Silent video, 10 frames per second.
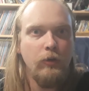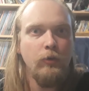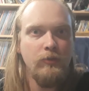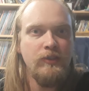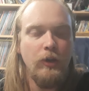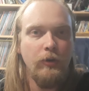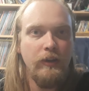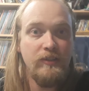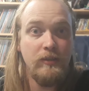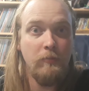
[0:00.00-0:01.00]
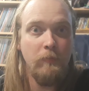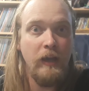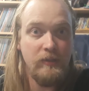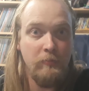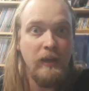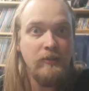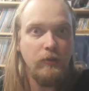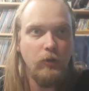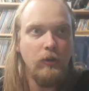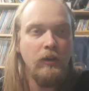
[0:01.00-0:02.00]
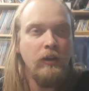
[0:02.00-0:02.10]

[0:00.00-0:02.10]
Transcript: who was known as Mandalore.